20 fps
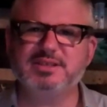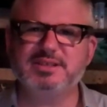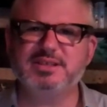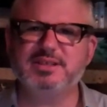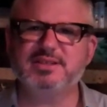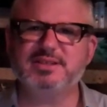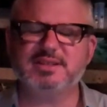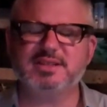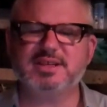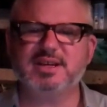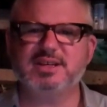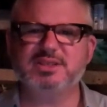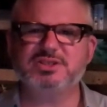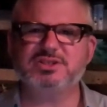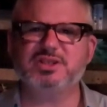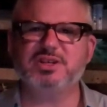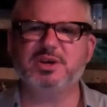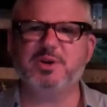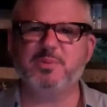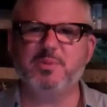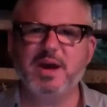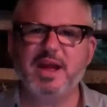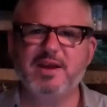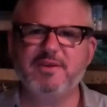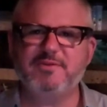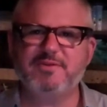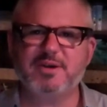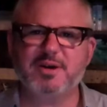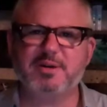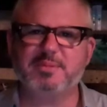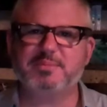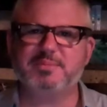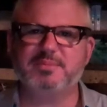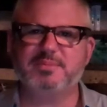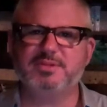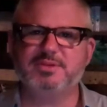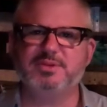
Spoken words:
tilt the country away from